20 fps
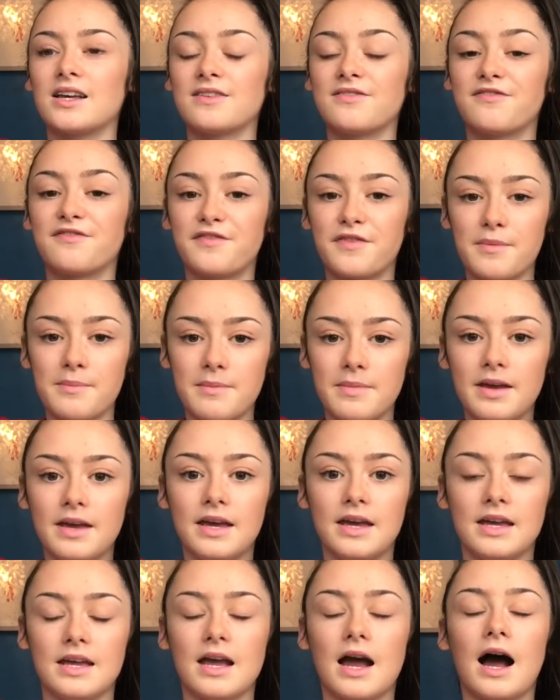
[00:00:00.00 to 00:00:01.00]
for
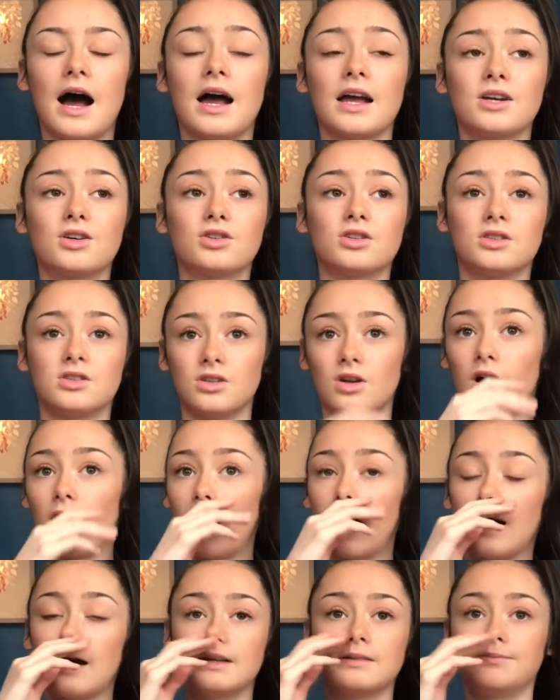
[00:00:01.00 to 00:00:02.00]
me, I could not
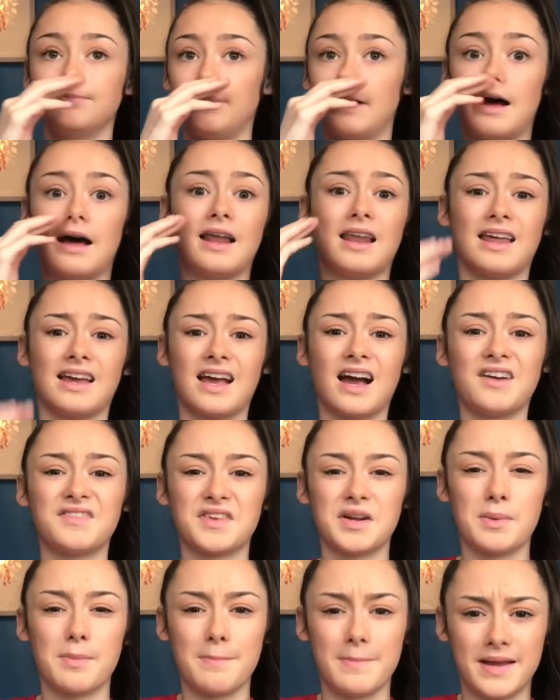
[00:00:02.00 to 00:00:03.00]
bear, like,
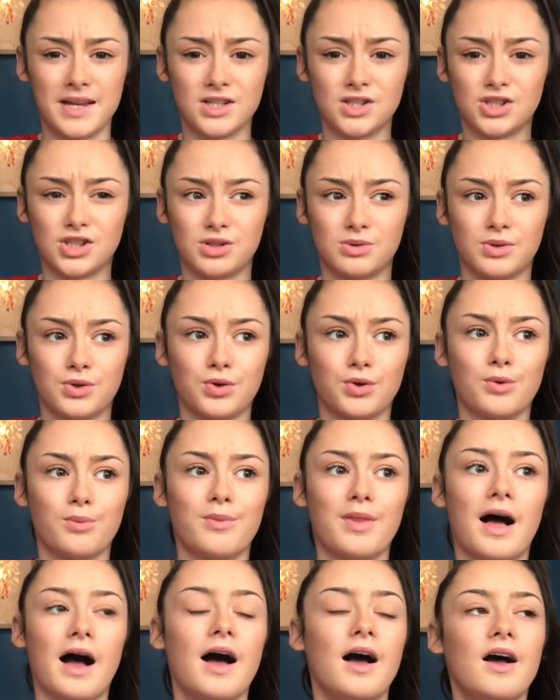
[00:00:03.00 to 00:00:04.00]
having a mint chewing gum.
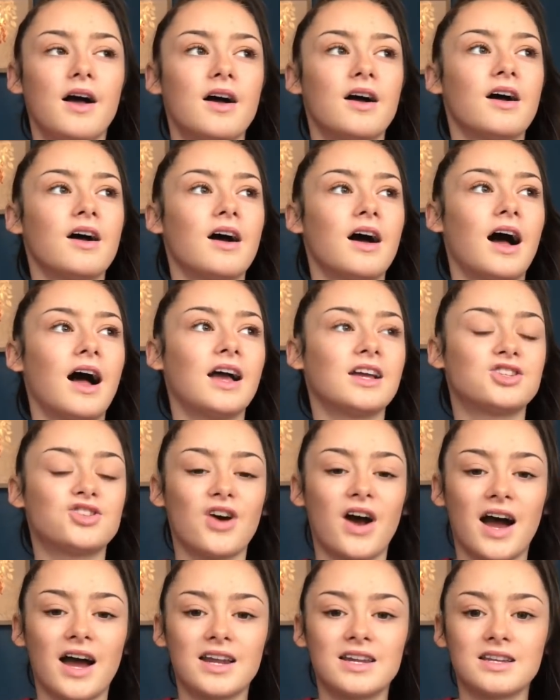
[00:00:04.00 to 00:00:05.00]
That I
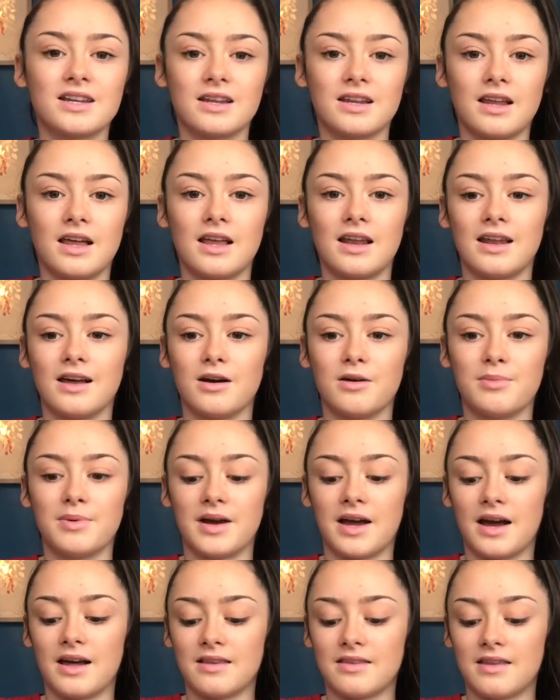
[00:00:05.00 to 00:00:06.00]
tried a little
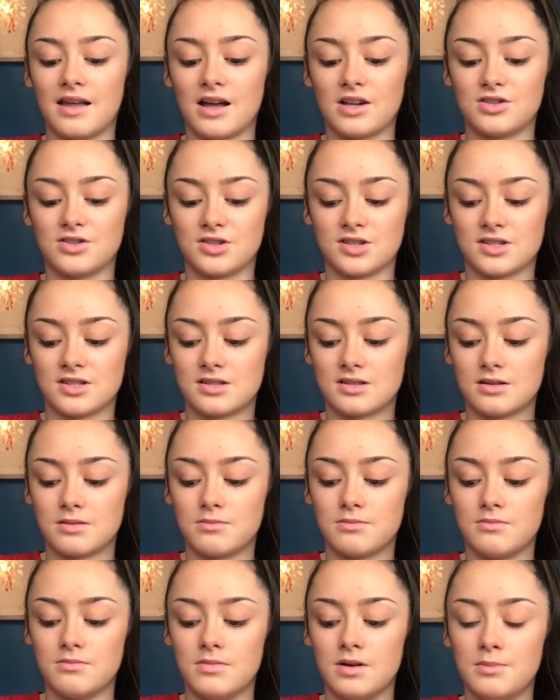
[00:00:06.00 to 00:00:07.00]
bit and that just
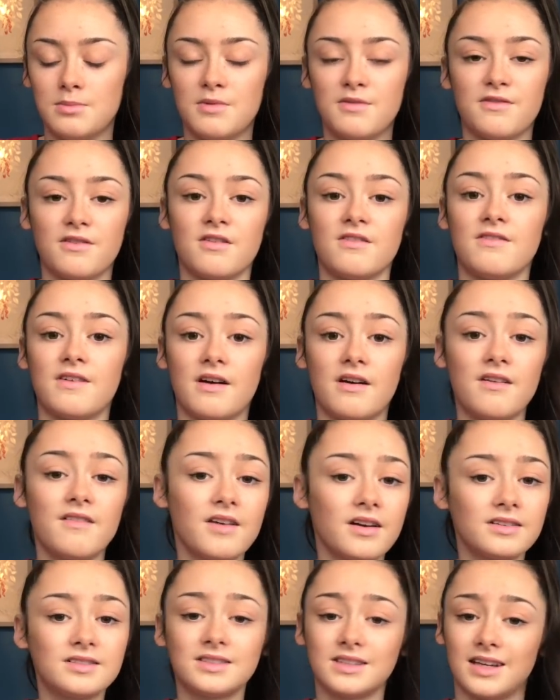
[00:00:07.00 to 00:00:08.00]
made me feel
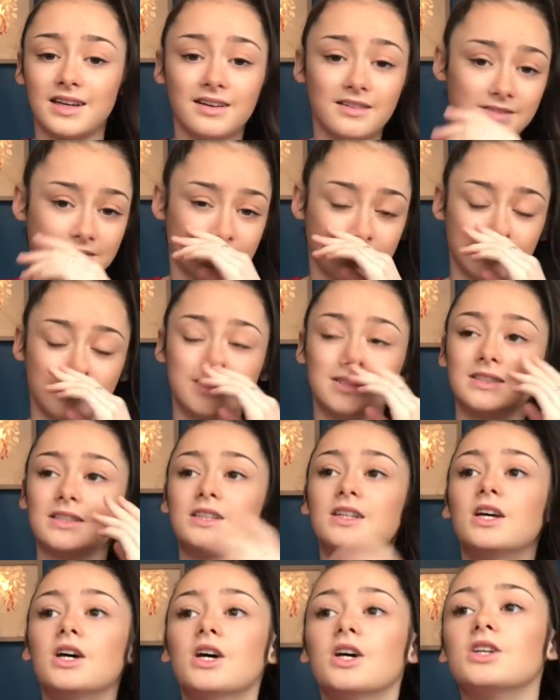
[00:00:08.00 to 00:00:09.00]
very sick for some
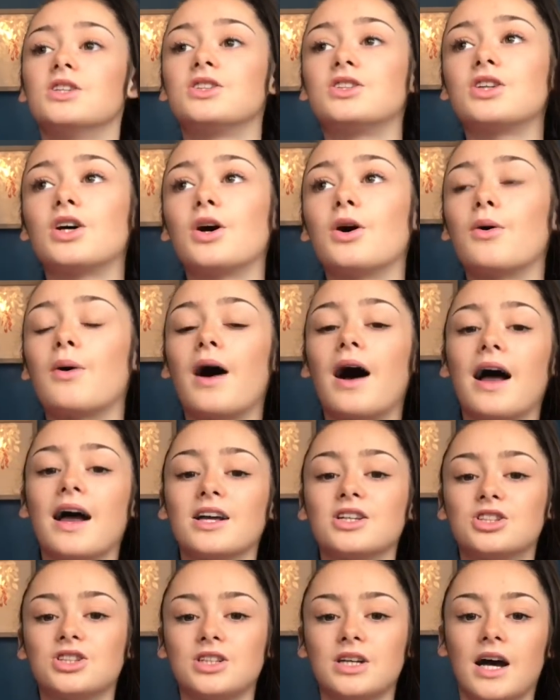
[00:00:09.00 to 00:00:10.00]
reason. So I
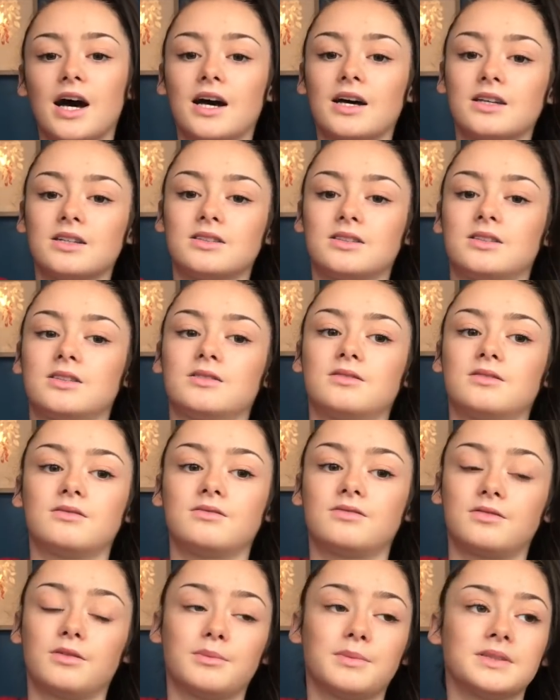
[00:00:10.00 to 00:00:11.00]
actually had
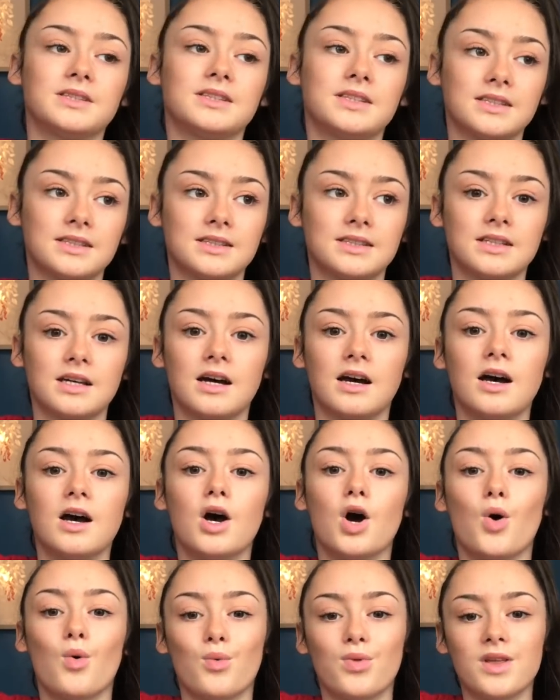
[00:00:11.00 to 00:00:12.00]
from my sister
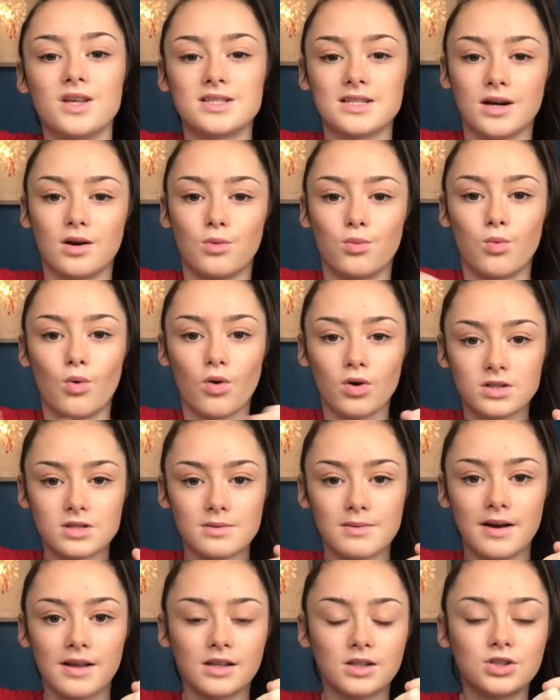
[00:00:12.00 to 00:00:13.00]
these little
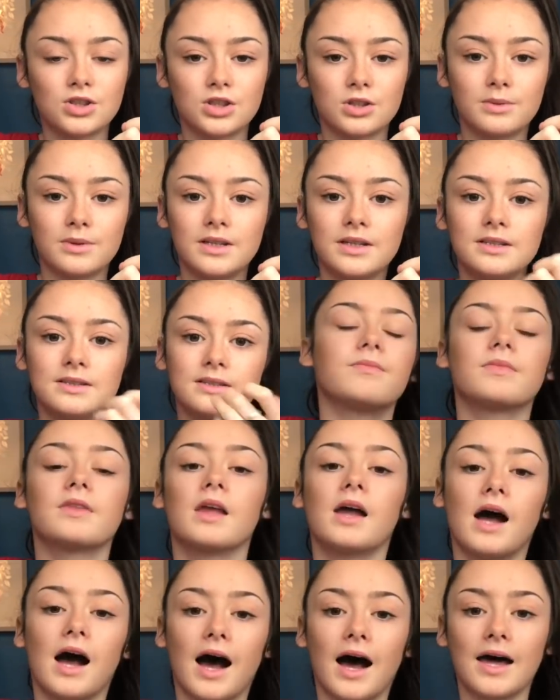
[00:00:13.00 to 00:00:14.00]
watermelon chewies,
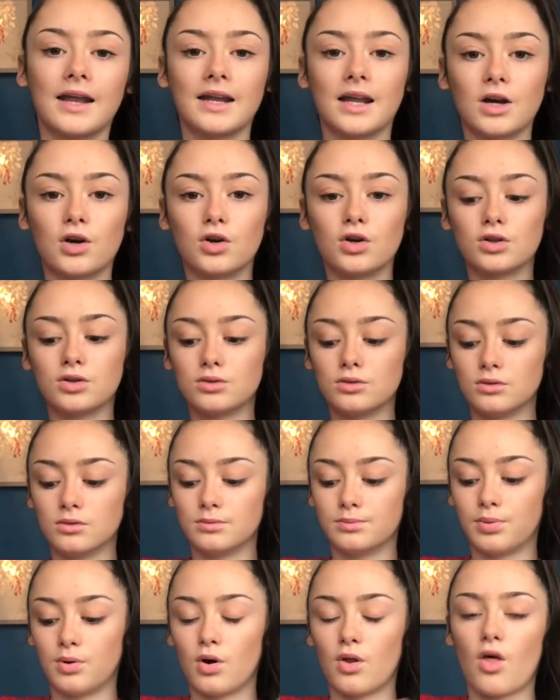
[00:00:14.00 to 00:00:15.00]
and I couldn't
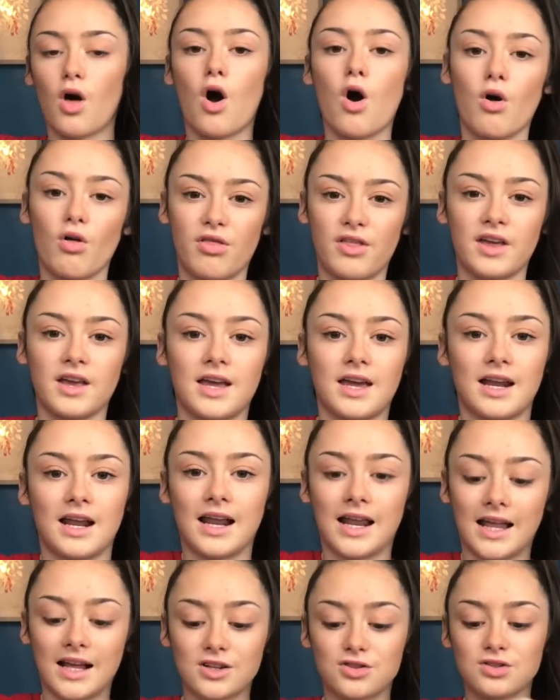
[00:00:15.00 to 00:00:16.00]
put the whole thing in.
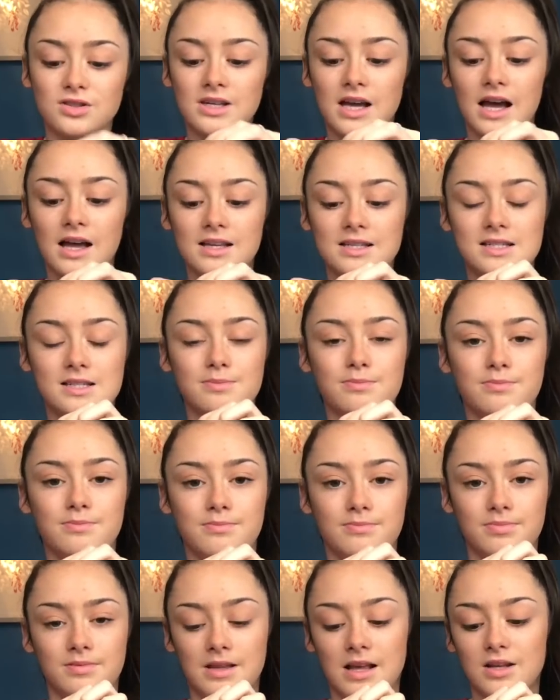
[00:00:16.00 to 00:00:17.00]
I just
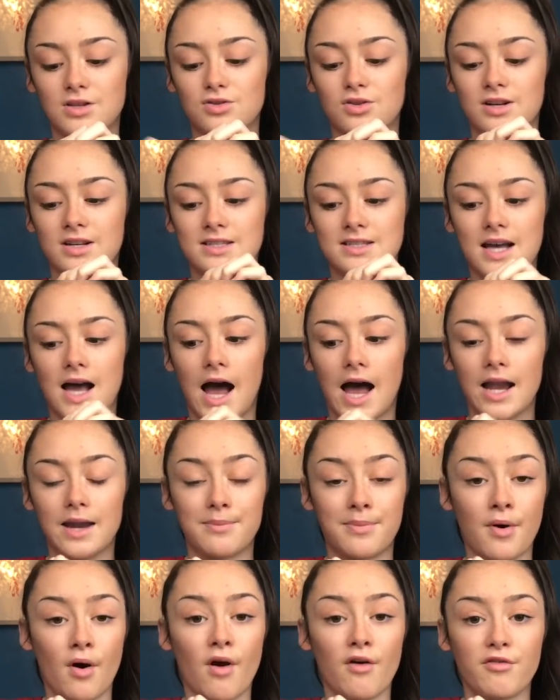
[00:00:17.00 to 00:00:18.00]
took a tiny
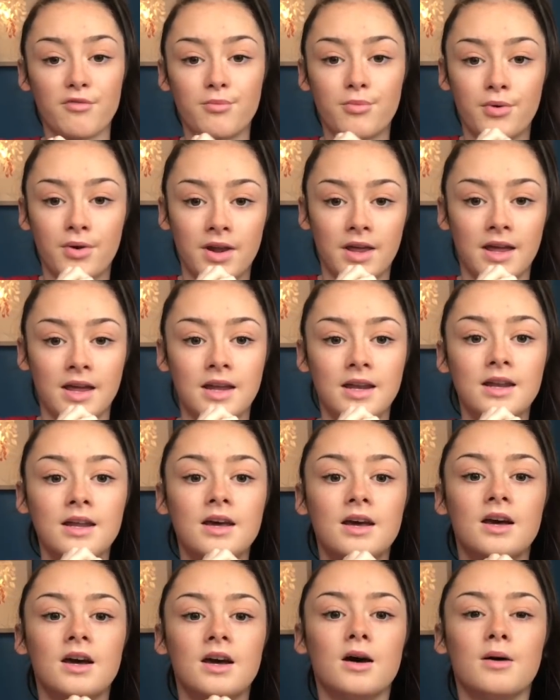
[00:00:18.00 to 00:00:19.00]
bit off and put it in
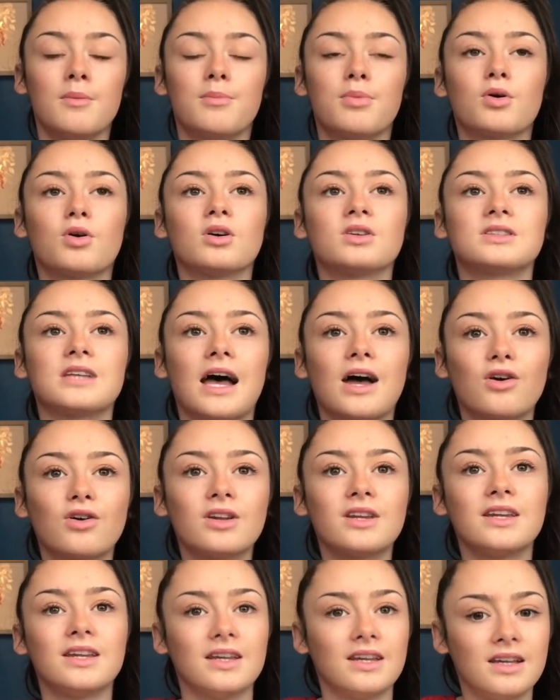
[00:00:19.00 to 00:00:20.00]
because I
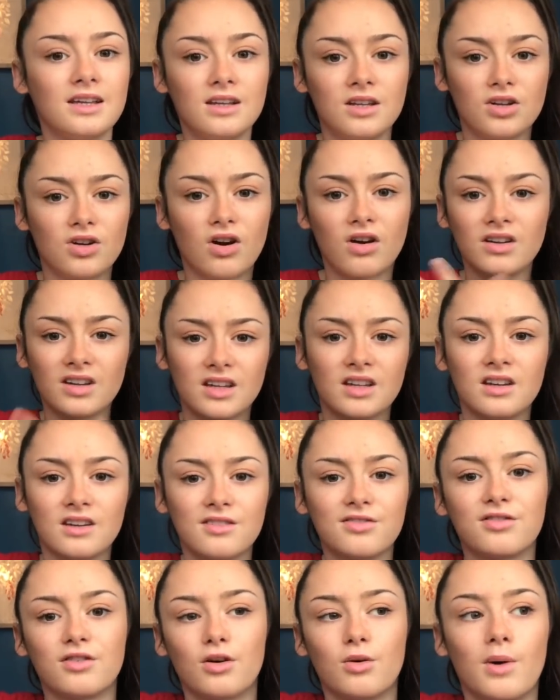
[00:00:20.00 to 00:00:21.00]
couldn't eat. You can't eat
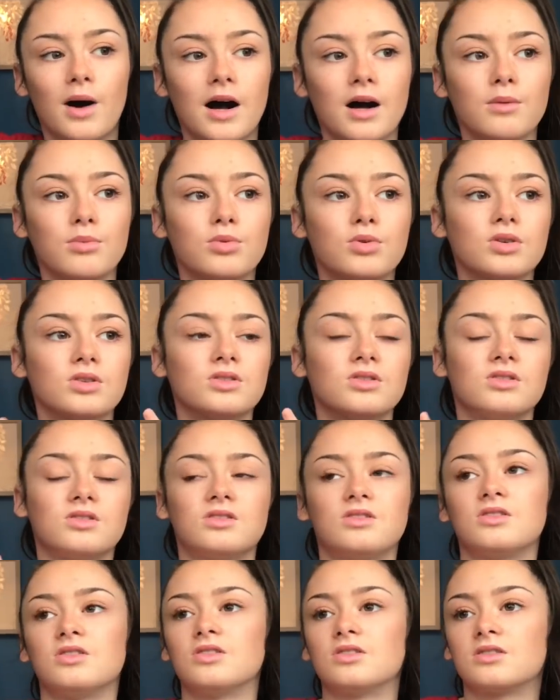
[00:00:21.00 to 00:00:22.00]
for a while because
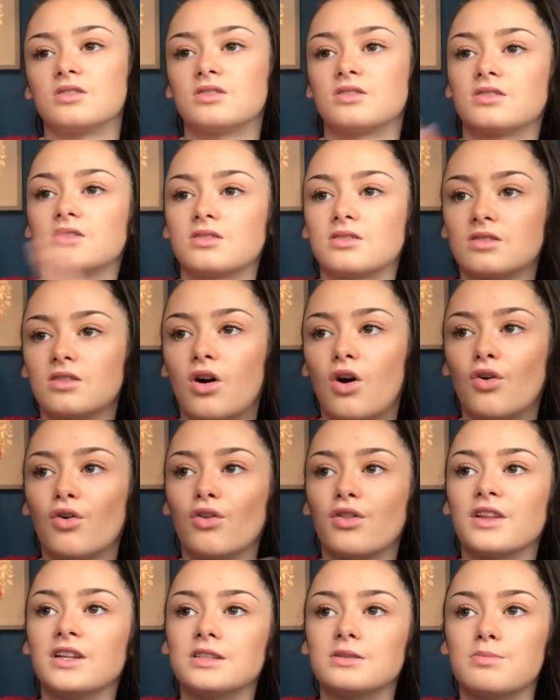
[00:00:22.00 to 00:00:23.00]
you're just on all
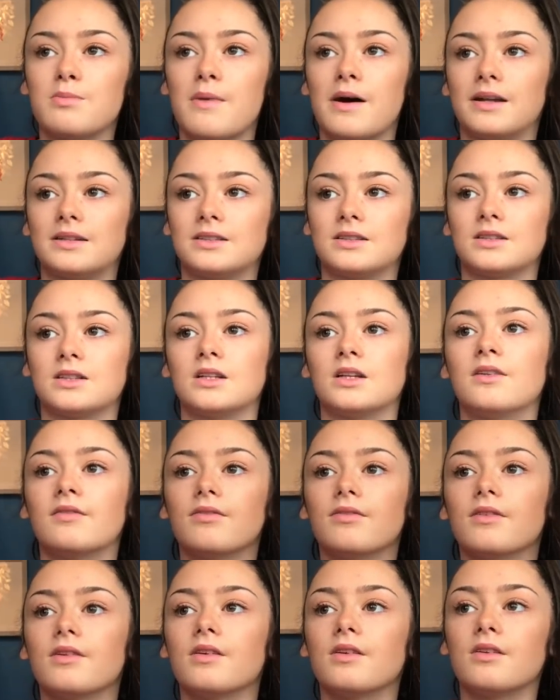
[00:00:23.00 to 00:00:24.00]
these meds and
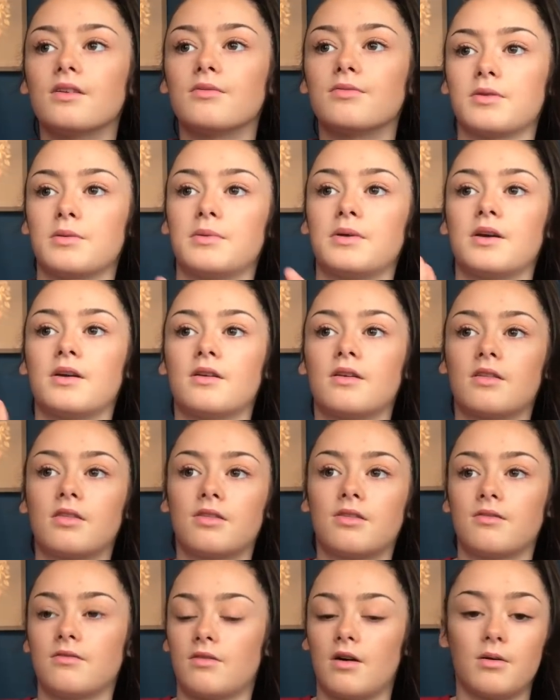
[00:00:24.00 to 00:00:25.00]
you're probably gonna
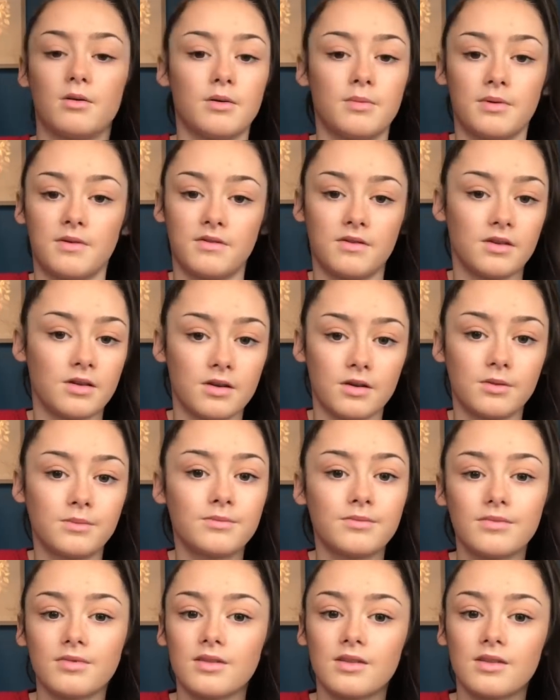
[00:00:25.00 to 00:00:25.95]
throw up if you do.